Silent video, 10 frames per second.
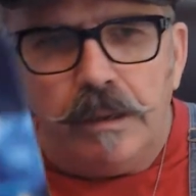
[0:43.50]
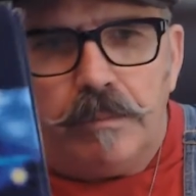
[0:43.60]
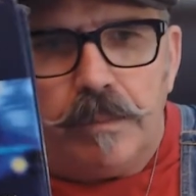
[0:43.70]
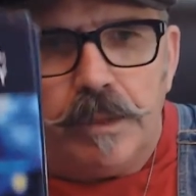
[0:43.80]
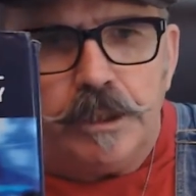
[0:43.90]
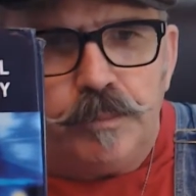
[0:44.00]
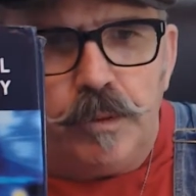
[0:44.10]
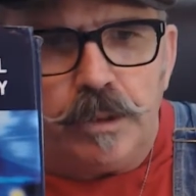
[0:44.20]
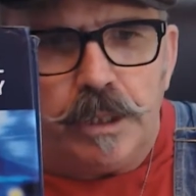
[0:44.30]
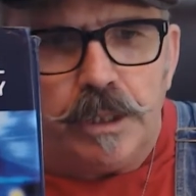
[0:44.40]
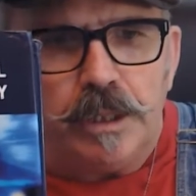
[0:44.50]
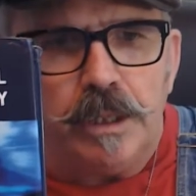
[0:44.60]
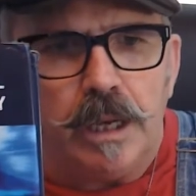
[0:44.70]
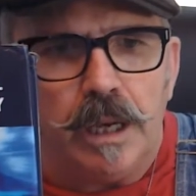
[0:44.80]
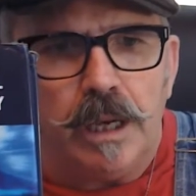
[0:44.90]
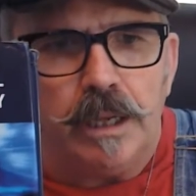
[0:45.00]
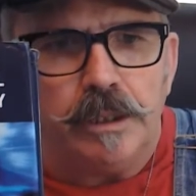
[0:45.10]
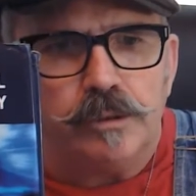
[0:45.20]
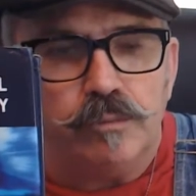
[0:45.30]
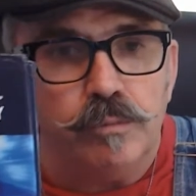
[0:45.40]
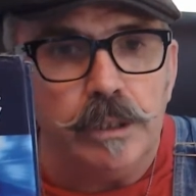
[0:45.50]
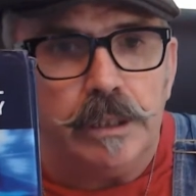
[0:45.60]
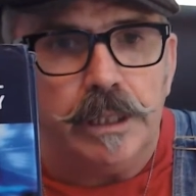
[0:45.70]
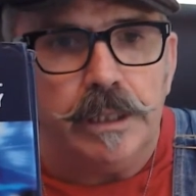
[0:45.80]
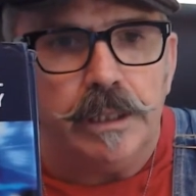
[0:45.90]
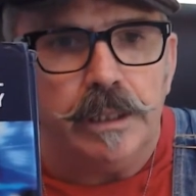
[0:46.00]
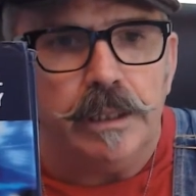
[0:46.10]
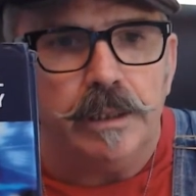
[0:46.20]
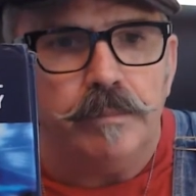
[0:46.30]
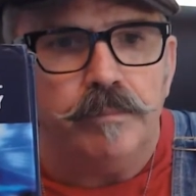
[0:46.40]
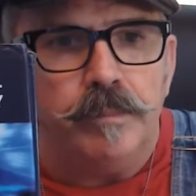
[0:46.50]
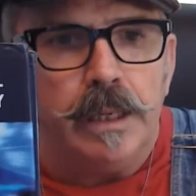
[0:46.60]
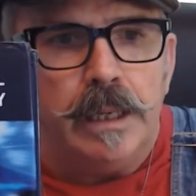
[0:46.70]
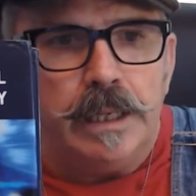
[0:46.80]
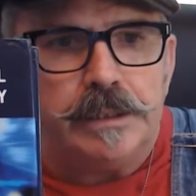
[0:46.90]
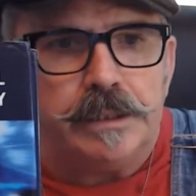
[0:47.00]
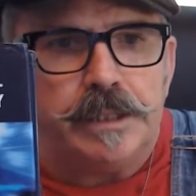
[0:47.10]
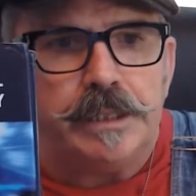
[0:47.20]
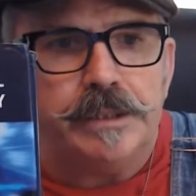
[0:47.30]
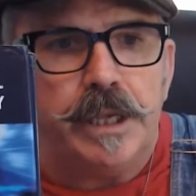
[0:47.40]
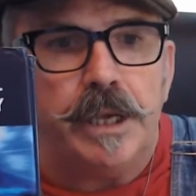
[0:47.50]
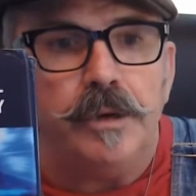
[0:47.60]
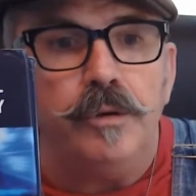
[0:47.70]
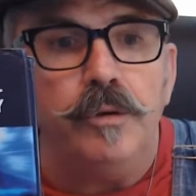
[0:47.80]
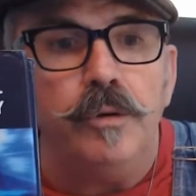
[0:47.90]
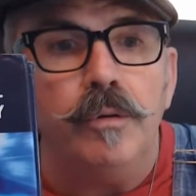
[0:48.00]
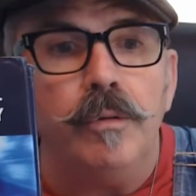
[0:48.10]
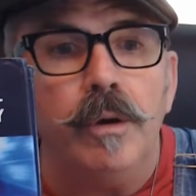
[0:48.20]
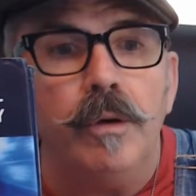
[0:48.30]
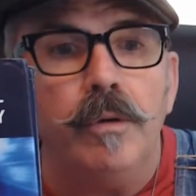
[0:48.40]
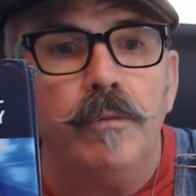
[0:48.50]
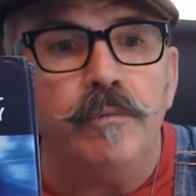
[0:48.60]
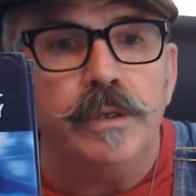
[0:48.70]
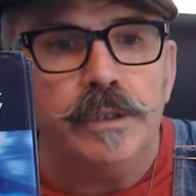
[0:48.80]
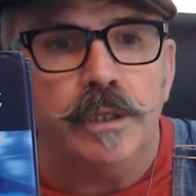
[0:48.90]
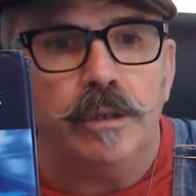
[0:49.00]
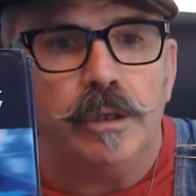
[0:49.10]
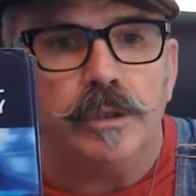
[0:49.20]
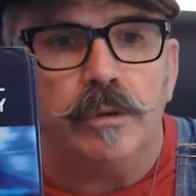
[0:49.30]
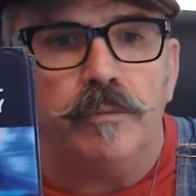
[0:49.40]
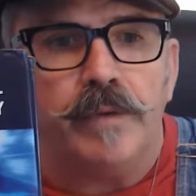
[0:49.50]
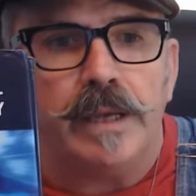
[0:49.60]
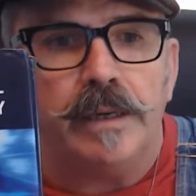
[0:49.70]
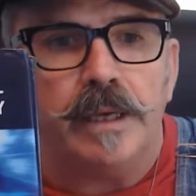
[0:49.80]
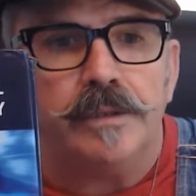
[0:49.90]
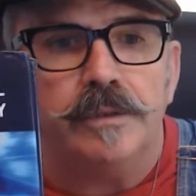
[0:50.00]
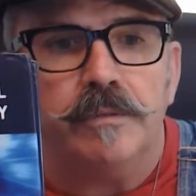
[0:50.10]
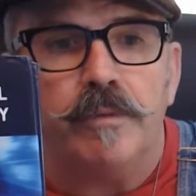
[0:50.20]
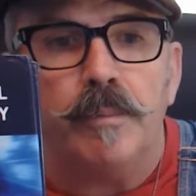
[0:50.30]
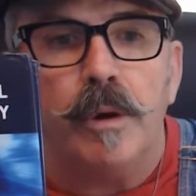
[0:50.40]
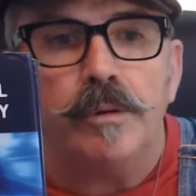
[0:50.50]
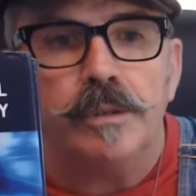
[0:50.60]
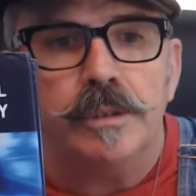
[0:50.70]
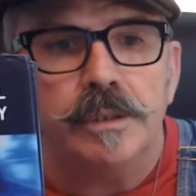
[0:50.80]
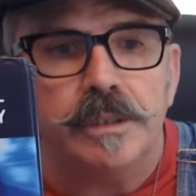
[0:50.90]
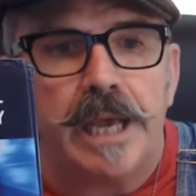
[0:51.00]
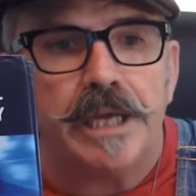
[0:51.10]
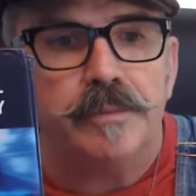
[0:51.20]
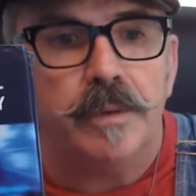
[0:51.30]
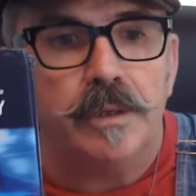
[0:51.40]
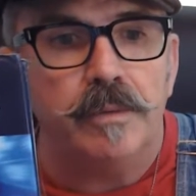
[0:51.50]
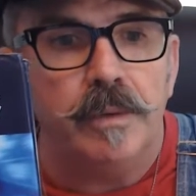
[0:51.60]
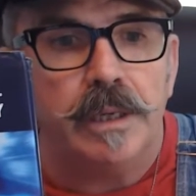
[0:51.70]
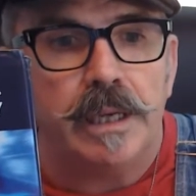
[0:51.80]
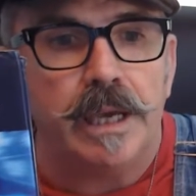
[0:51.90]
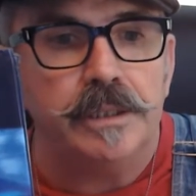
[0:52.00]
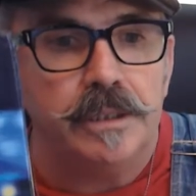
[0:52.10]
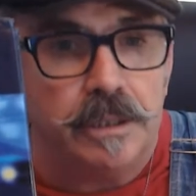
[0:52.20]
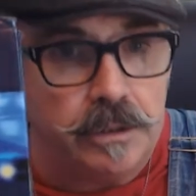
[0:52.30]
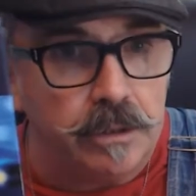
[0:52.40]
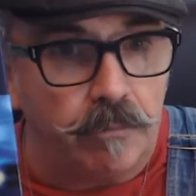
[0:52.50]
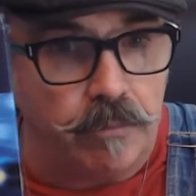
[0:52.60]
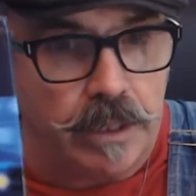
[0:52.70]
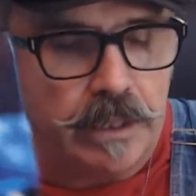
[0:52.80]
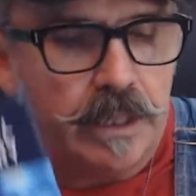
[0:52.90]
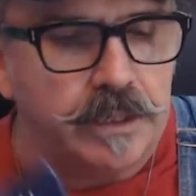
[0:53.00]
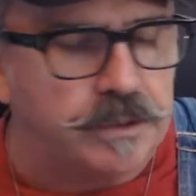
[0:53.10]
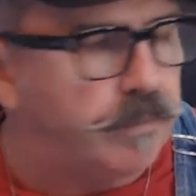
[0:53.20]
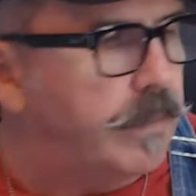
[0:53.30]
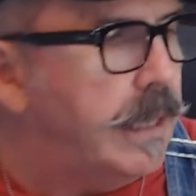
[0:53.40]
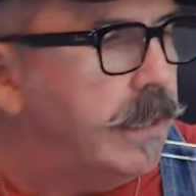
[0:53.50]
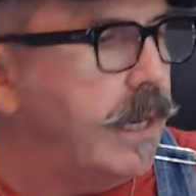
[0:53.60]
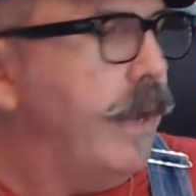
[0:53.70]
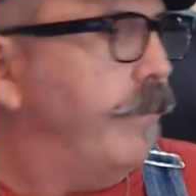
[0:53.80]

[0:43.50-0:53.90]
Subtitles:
This book is really, as it says there, neurophysiological foundations of emotions, attachment, communication, and self-regulation. Now,